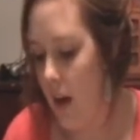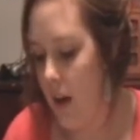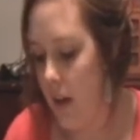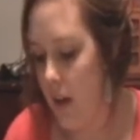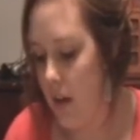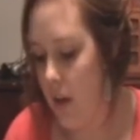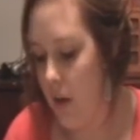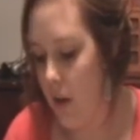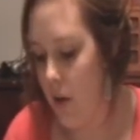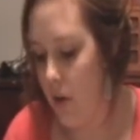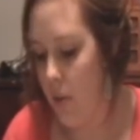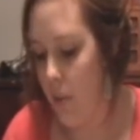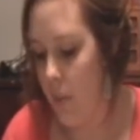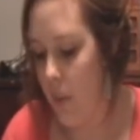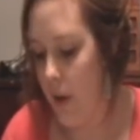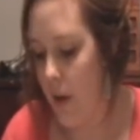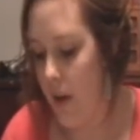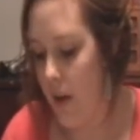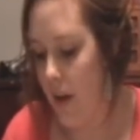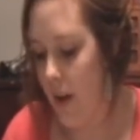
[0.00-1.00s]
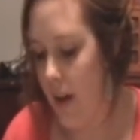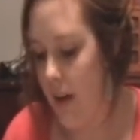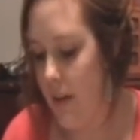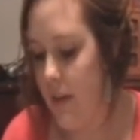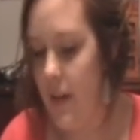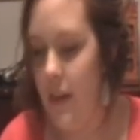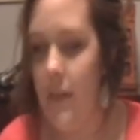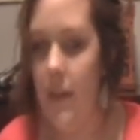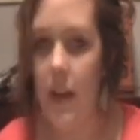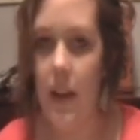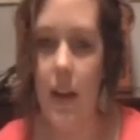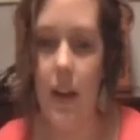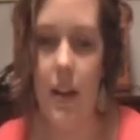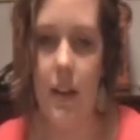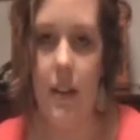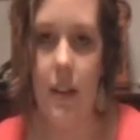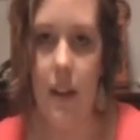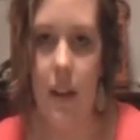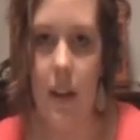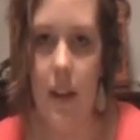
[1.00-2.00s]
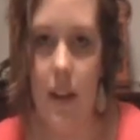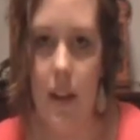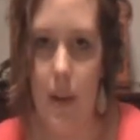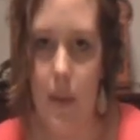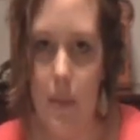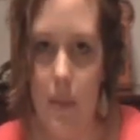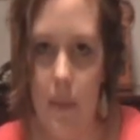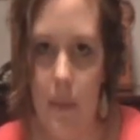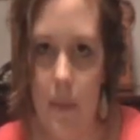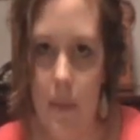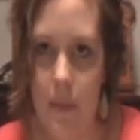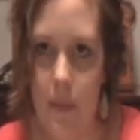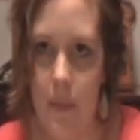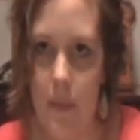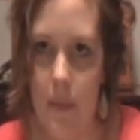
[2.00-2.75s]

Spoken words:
I know, but I don't have that kind of time.